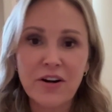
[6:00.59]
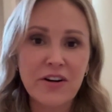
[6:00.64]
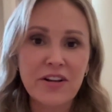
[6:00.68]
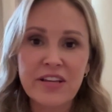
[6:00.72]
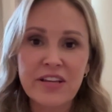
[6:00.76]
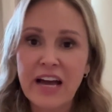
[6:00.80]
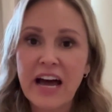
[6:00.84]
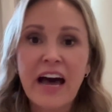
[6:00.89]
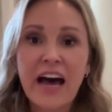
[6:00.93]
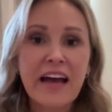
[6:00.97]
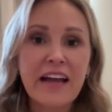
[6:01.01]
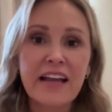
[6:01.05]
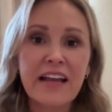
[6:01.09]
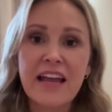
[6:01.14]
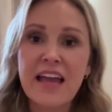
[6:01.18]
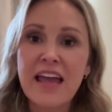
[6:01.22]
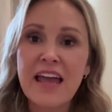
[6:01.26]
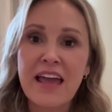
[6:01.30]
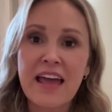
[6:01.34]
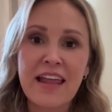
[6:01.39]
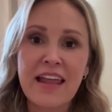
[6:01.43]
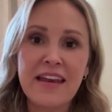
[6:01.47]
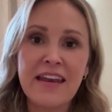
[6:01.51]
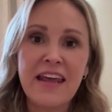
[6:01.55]
young,
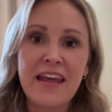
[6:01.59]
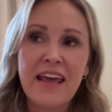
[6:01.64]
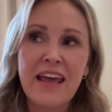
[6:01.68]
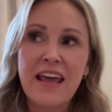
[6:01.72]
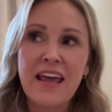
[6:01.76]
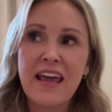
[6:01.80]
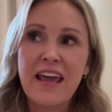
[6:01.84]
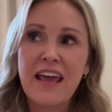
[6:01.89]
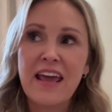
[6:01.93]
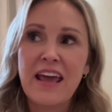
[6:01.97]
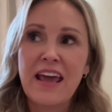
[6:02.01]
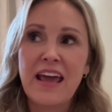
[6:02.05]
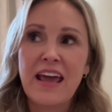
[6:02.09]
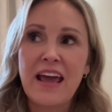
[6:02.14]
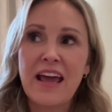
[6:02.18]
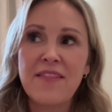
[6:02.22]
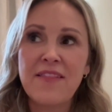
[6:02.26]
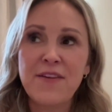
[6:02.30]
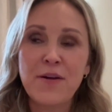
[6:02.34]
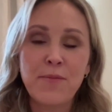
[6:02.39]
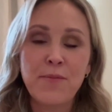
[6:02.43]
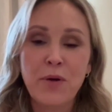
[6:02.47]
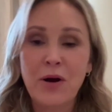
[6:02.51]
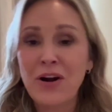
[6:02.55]
and
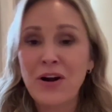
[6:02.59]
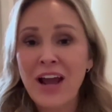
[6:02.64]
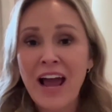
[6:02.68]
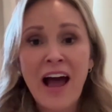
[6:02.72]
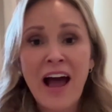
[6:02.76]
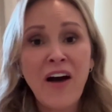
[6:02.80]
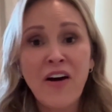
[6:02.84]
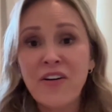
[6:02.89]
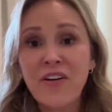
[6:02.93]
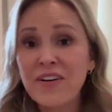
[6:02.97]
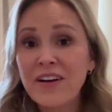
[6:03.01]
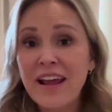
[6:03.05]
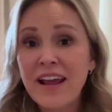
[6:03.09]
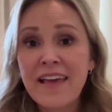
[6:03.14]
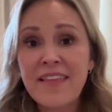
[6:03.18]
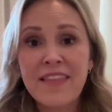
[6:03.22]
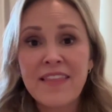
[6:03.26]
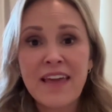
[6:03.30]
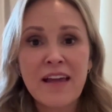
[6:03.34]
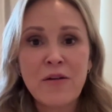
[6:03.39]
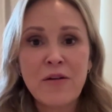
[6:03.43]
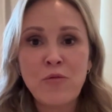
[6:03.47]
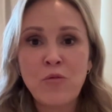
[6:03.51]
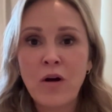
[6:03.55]
they're burnt out, and
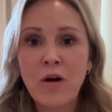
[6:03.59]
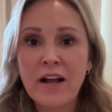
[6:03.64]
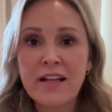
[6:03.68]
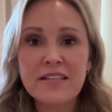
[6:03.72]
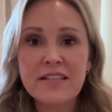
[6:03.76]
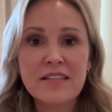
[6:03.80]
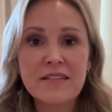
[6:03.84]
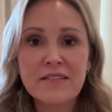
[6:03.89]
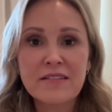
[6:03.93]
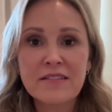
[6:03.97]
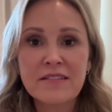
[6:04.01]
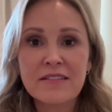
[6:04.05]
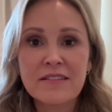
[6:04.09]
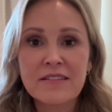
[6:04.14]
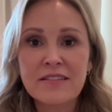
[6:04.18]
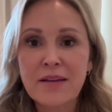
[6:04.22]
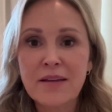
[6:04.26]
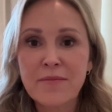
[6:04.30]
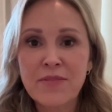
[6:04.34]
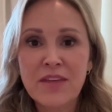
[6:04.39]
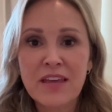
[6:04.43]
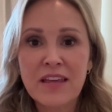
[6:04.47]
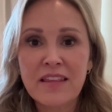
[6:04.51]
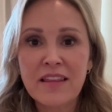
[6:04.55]
they want
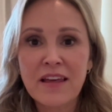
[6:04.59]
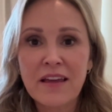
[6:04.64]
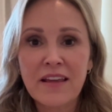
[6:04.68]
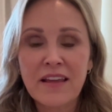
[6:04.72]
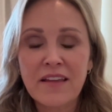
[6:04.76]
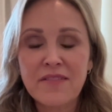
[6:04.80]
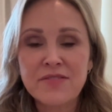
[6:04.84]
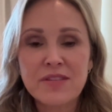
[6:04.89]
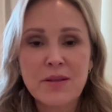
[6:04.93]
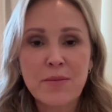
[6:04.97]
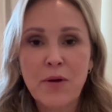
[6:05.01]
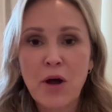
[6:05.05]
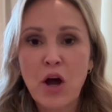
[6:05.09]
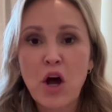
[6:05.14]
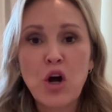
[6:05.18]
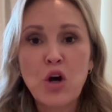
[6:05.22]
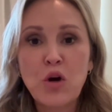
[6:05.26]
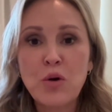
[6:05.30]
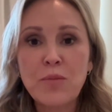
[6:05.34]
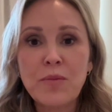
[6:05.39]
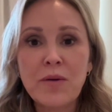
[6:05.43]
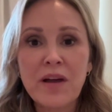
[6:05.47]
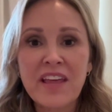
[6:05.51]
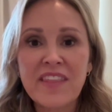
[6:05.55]
something that gives them
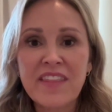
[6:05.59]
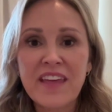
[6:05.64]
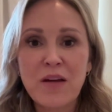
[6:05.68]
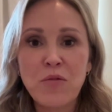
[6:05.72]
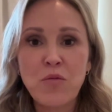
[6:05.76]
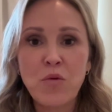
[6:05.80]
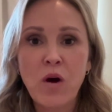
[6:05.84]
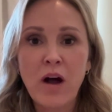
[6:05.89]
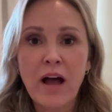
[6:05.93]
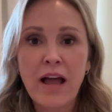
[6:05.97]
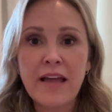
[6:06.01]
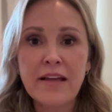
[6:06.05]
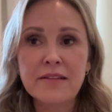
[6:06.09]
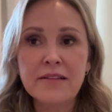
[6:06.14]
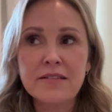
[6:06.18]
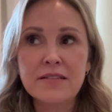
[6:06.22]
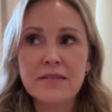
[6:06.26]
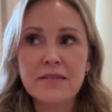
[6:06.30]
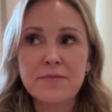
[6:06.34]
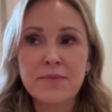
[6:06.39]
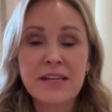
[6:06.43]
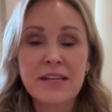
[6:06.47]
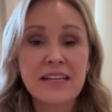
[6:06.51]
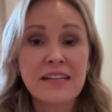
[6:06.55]
hope, and they want
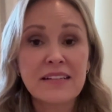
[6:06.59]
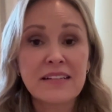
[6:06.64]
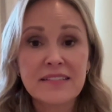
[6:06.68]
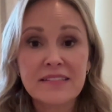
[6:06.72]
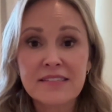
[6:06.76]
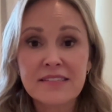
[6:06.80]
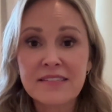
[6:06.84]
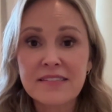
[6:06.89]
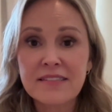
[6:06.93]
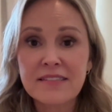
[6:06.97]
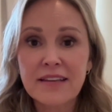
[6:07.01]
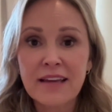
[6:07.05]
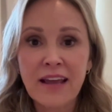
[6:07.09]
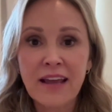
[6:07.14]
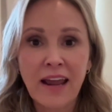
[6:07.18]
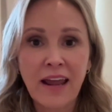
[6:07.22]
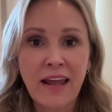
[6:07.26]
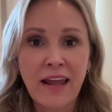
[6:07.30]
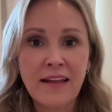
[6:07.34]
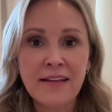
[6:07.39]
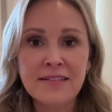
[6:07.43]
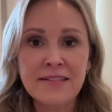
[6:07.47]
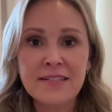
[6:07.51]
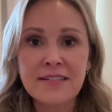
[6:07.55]
peace.
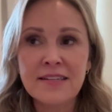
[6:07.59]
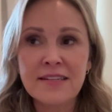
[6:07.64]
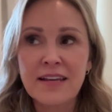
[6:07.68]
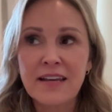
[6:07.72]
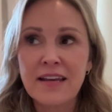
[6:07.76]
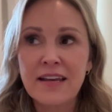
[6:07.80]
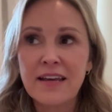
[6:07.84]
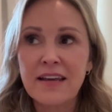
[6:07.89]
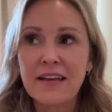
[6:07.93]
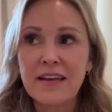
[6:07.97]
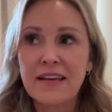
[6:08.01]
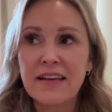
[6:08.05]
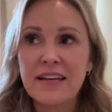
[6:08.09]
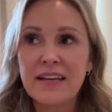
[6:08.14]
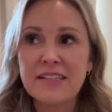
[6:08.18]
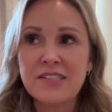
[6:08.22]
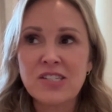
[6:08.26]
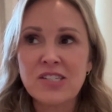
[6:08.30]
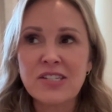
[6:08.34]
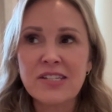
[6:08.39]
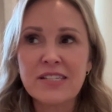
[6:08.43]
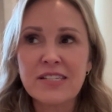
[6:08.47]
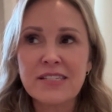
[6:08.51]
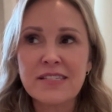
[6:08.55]
And
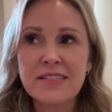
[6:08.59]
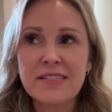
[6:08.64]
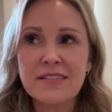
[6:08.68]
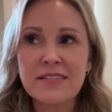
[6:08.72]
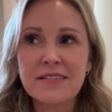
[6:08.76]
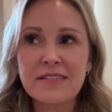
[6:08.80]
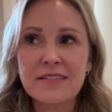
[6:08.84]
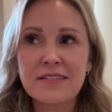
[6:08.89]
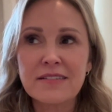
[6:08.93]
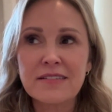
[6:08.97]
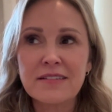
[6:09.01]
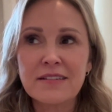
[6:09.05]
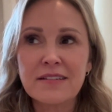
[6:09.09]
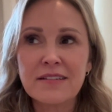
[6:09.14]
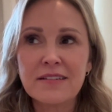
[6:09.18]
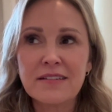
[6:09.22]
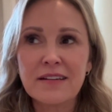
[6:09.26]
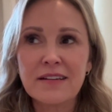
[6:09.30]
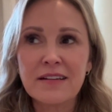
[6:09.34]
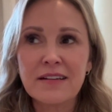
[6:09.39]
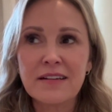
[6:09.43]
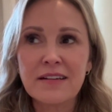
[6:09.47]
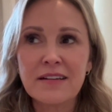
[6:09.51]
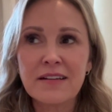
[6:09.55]
it's just,
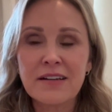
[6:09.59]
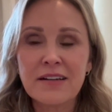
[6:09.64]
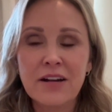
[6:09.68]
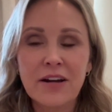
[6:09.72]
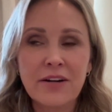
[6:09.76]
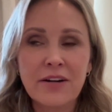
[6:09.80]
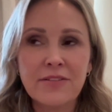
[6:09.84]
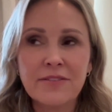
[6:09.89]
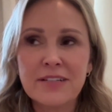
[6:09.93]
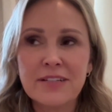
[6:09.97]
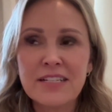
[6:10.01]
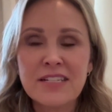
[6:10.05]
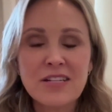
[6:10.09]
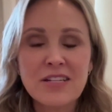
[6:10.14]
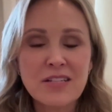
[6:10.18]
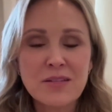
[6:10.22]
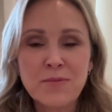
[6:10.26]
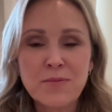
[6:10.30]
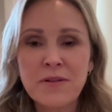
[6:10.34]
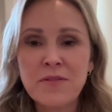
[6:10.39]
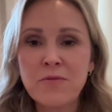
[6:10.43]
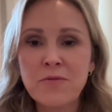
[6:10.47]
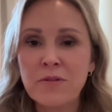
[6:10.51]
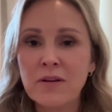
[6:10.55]
it's
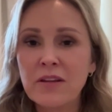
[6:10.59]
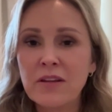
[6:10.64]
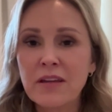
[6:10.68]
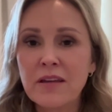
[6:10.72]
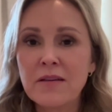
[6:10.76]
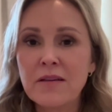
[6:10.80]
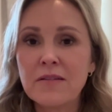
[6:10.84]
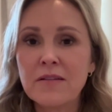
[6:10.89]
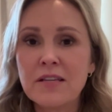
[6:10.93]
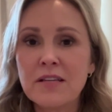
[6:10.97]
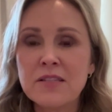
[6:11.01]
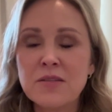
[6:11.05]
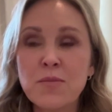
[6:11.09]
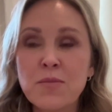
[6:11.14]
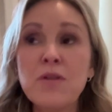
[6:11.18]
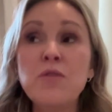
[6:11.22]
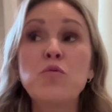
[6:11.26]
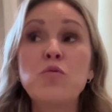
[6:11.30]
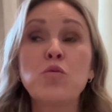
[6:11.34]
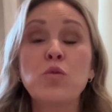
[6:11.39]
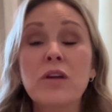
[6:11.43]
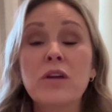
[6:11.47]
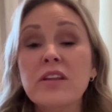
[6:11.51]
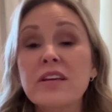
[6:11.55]
been
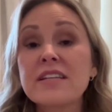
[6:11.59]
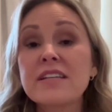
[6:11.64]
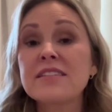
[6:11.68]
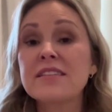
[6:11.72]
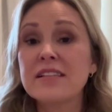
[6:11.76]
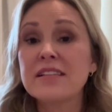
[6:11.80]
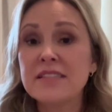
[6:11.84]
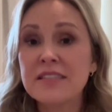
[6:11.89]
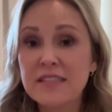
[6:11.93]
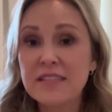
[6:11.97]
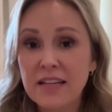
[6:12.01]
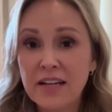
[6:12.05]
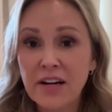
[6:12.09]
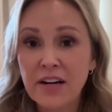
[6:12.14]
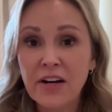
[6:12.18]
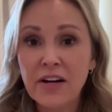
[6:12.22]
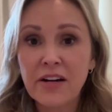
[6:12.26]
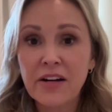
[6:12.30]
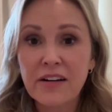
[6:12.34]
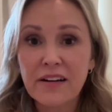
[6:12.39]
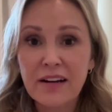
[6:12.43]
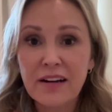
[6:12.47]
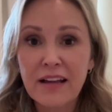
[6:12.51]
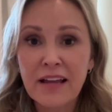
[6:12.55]
really
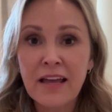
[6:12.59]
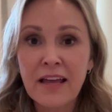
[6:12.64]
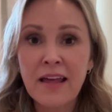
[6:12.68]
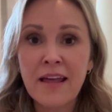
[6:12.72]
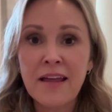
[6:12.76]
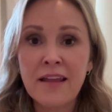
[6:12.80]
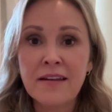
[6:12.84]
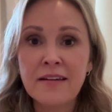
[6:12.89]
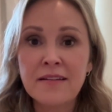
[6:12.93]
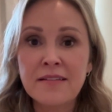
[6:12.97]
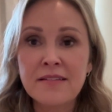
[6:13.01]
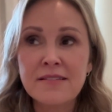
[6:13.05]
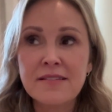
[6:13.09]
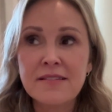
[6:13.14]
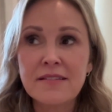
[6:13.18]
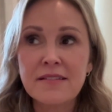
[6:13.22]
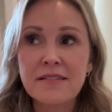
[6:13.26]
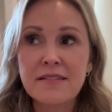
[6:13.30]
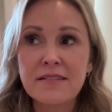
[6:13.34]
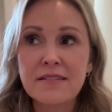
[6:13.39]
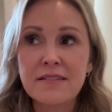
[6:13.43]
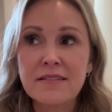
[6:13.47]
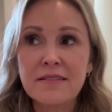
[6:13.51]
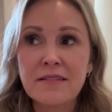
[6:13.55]
sincere and
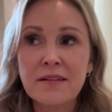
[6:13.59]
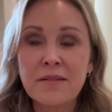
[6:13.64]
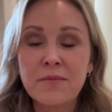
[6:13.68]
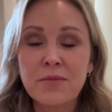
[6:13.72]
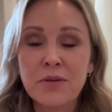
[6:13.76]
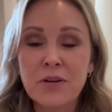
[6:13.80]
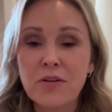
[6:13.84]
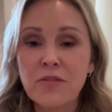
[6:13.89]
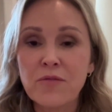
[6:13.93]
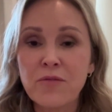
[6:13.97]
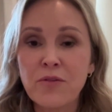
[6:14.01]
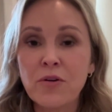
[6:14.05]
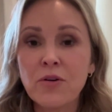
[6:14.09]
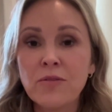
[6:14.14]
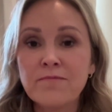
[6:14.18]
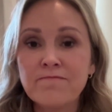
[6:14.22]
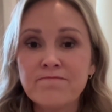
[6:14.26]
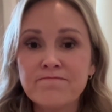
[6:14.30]
beautiful.